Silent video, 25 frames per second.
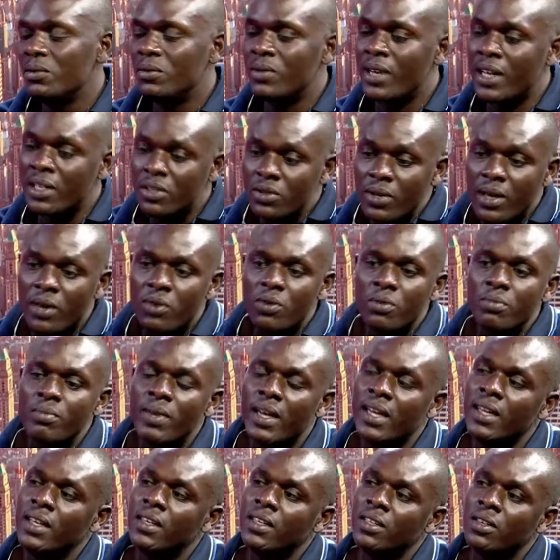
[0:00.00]
unajua
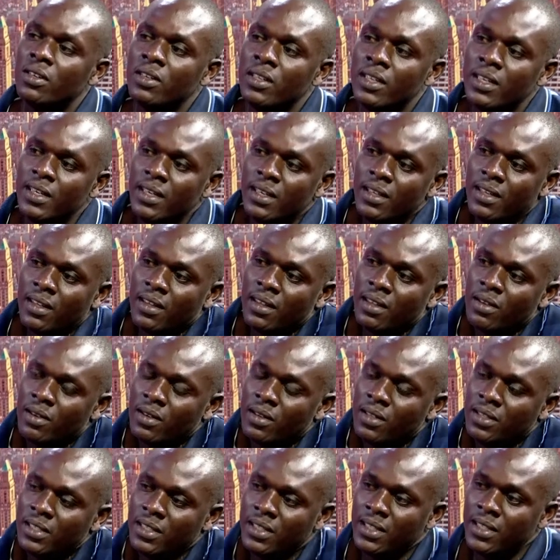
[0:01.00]
kumbe hii ndio
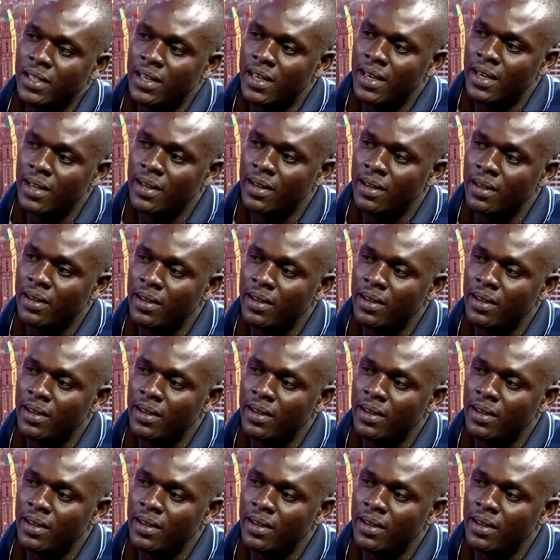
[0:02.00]
shida.